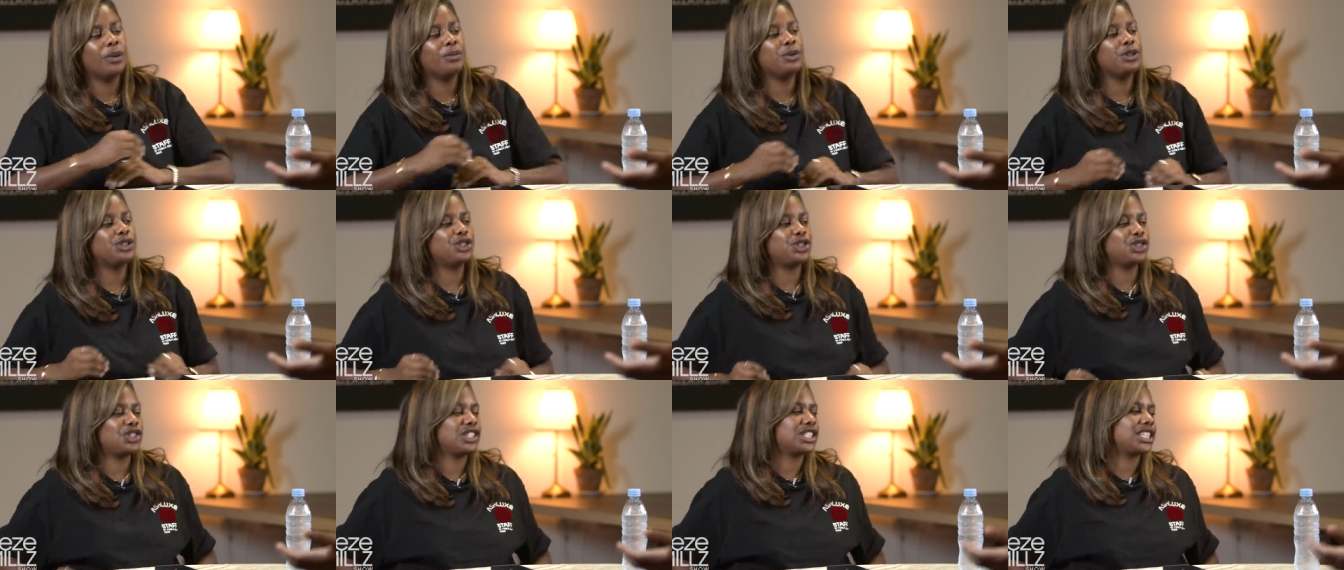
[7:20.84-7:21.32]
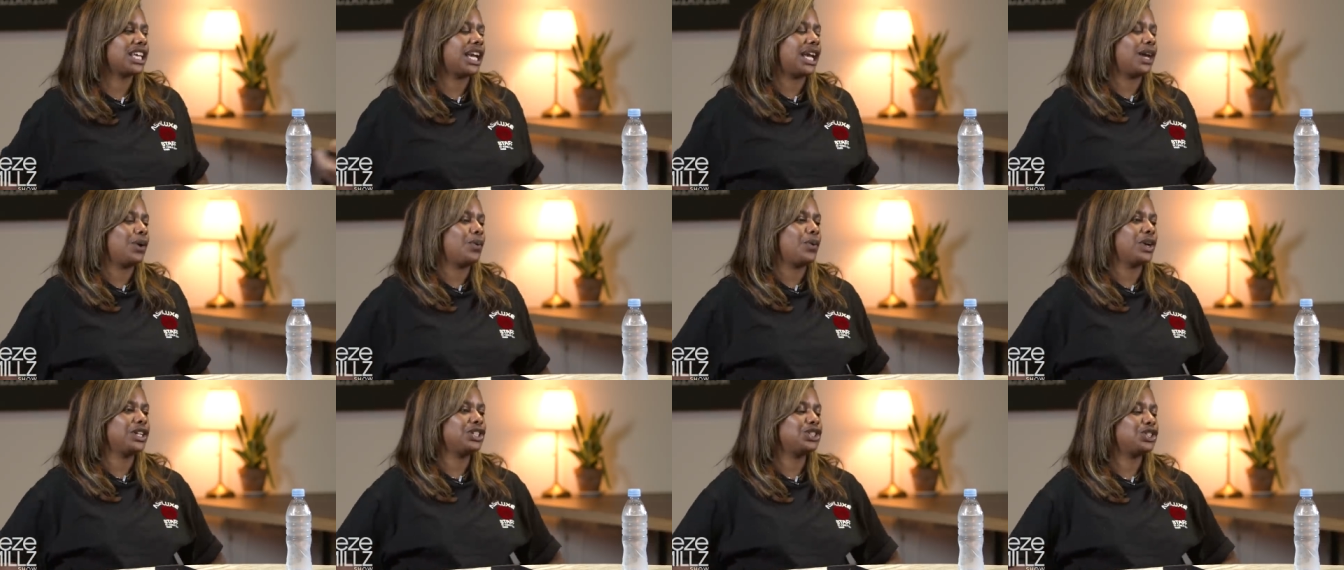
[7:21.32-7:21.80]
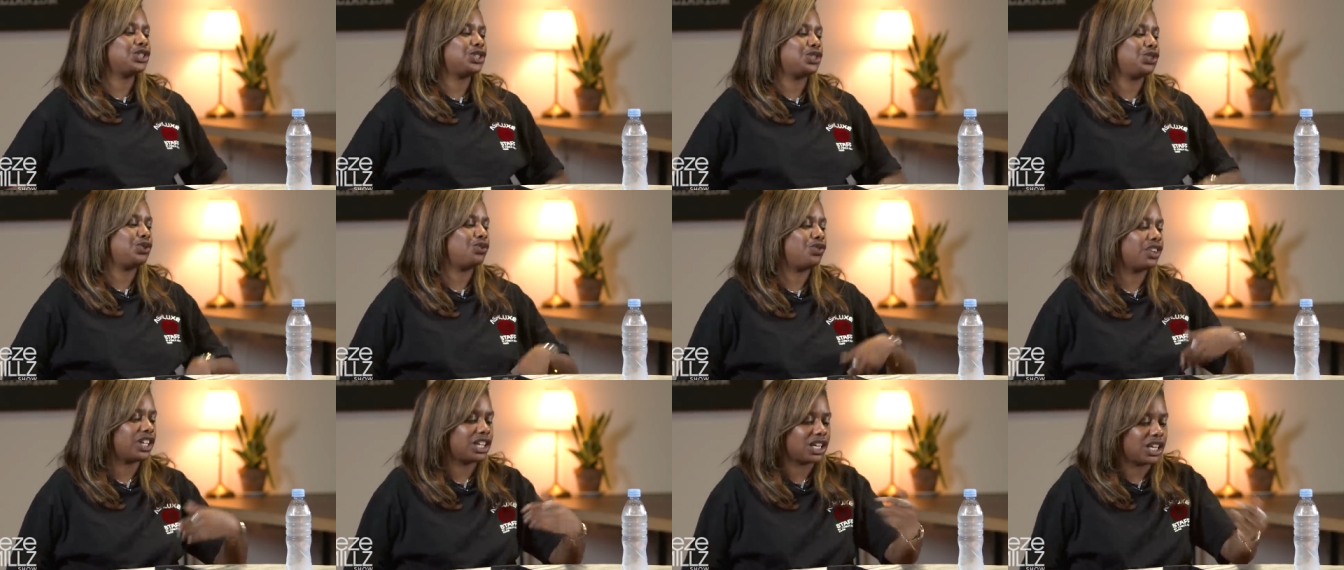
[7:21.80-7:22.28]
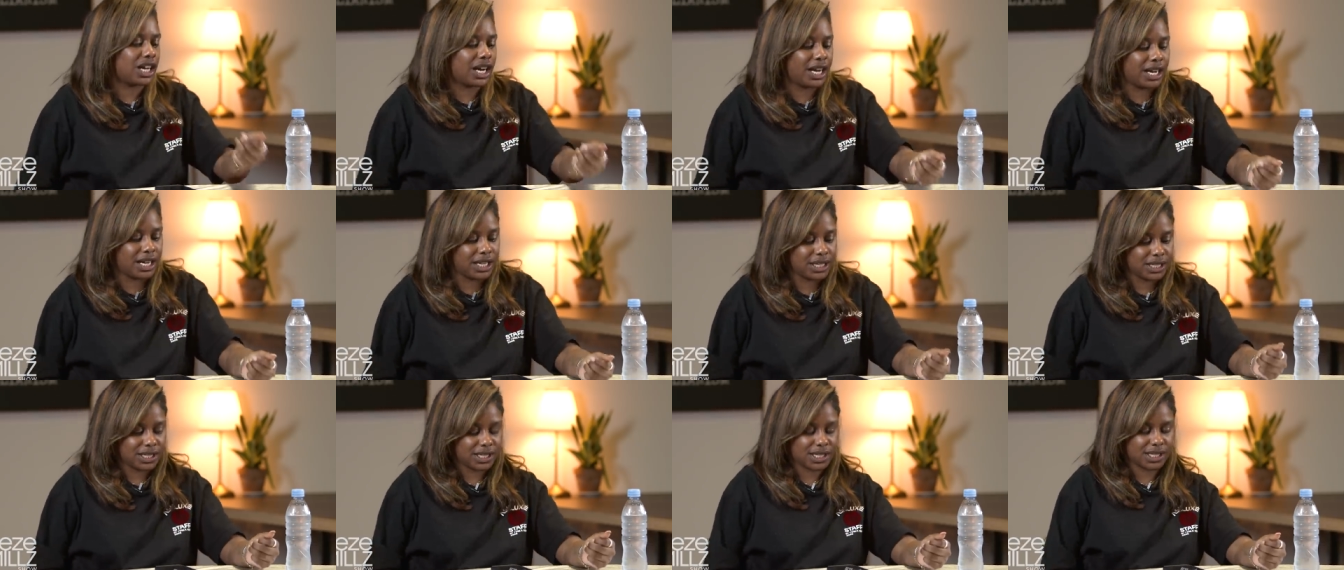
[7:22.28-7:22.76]
When would you say, when did you
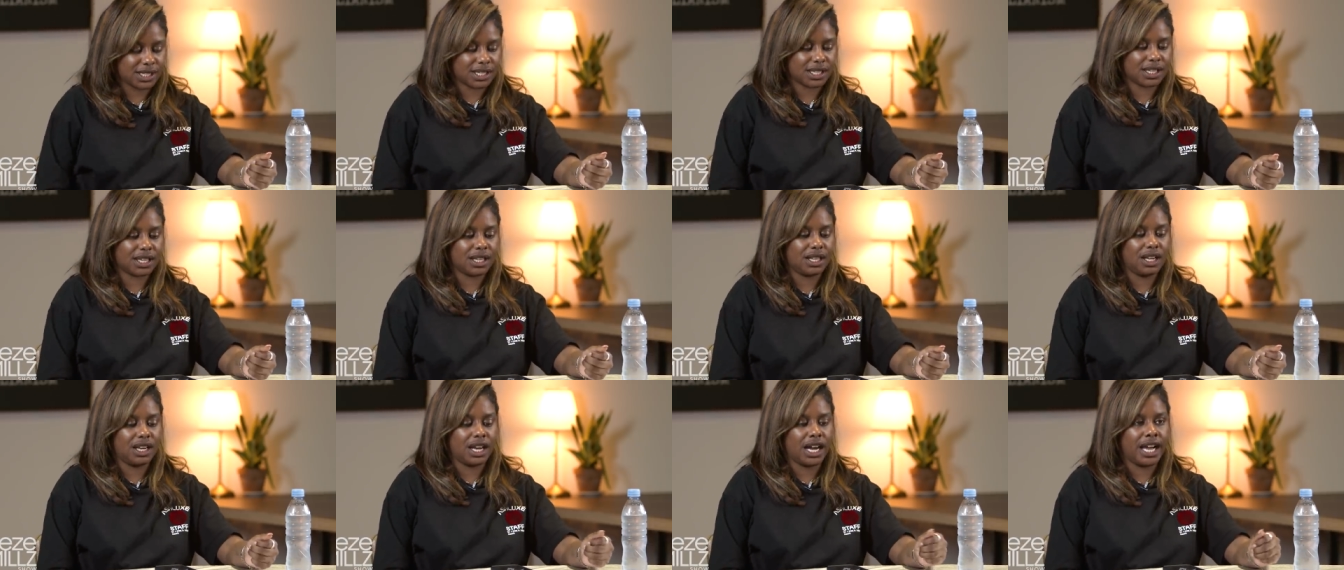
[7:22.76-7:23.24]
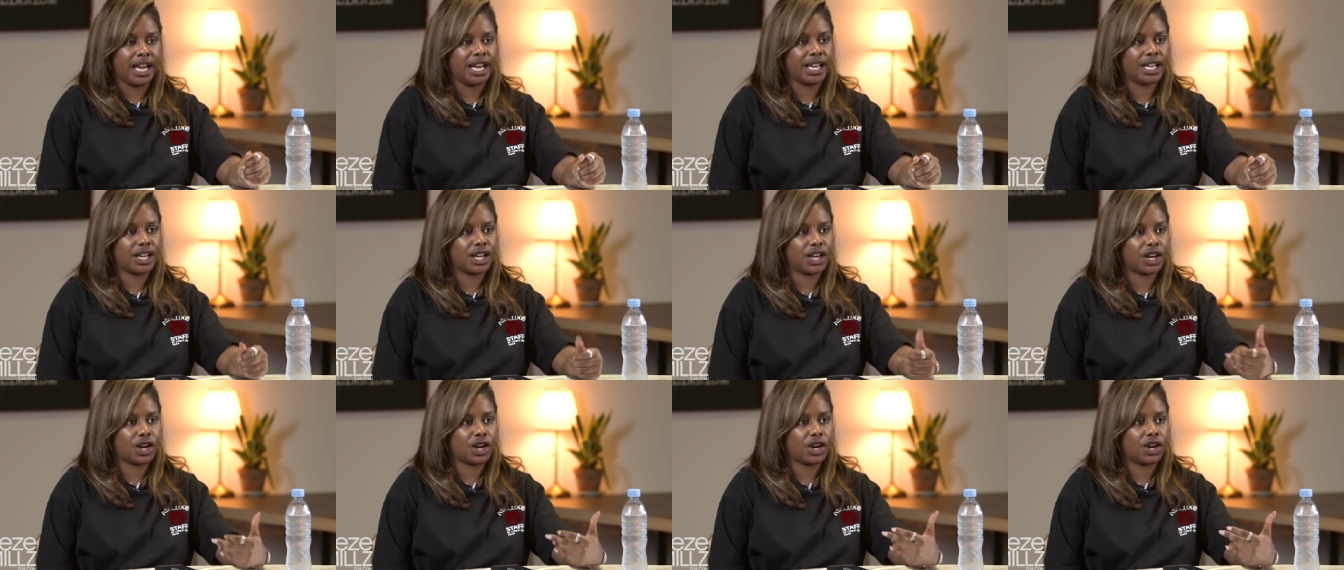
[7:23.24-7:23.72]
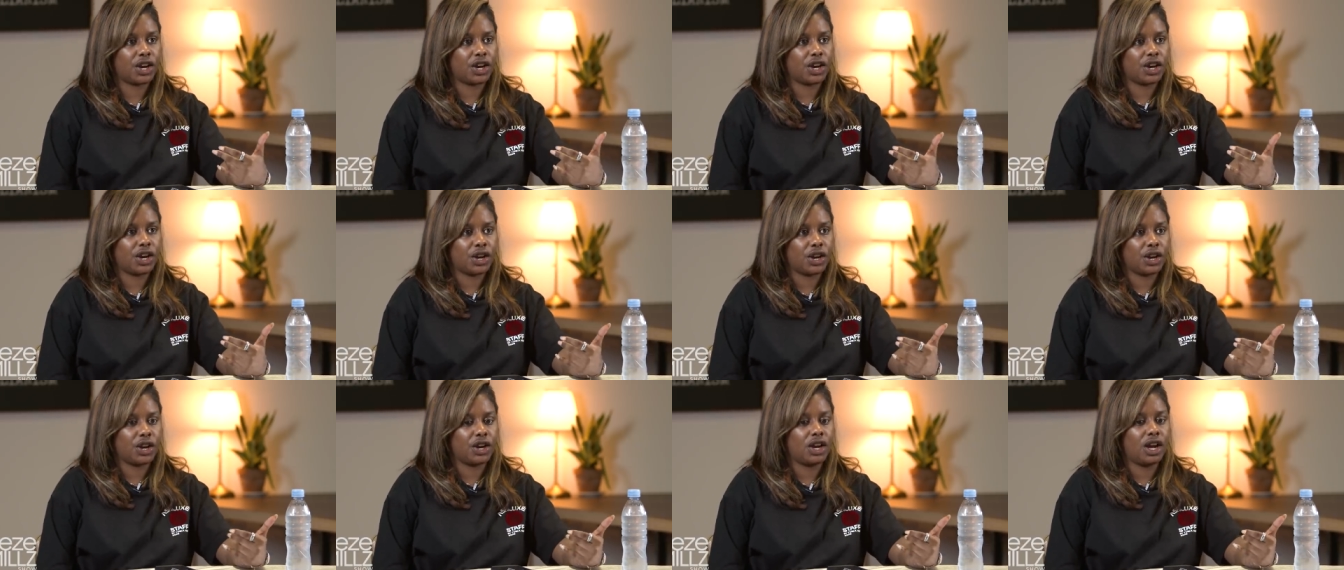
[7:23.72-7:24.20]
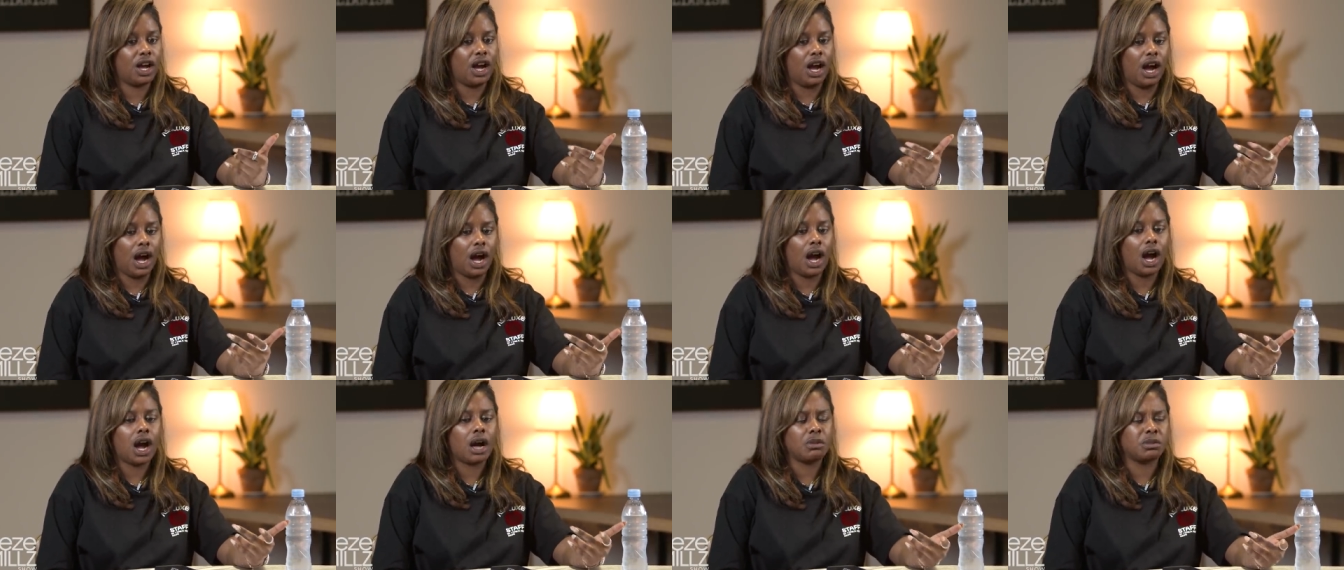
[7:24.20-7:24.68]
realize, like,
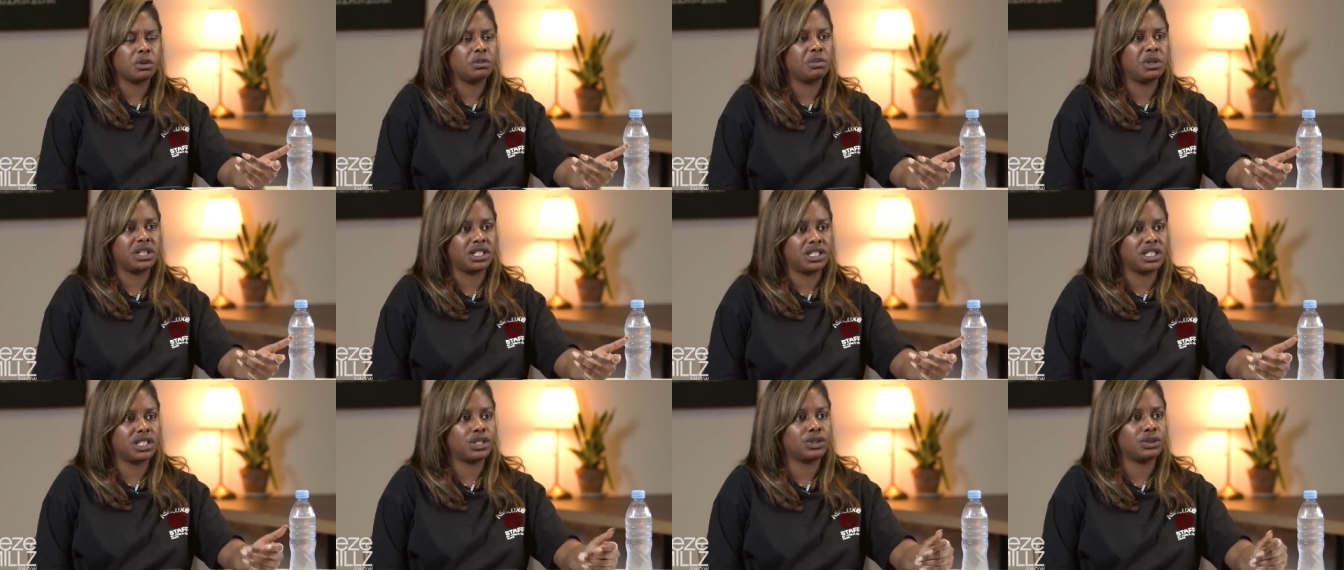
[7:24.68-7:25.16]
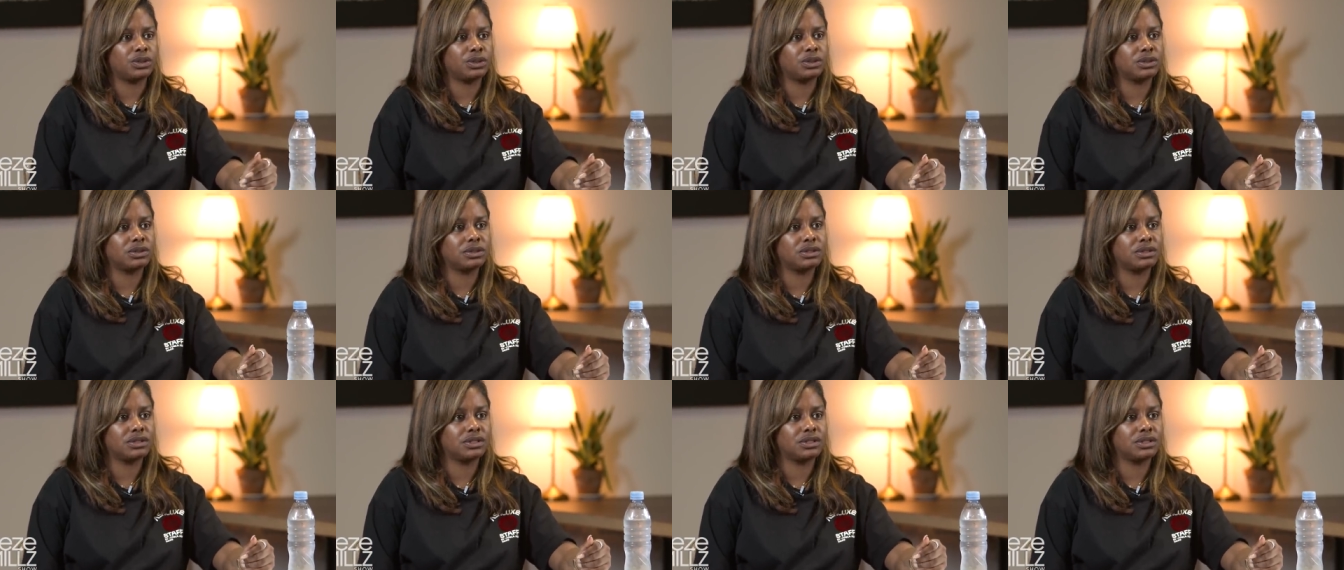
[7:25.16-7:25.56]
I'm a big deal?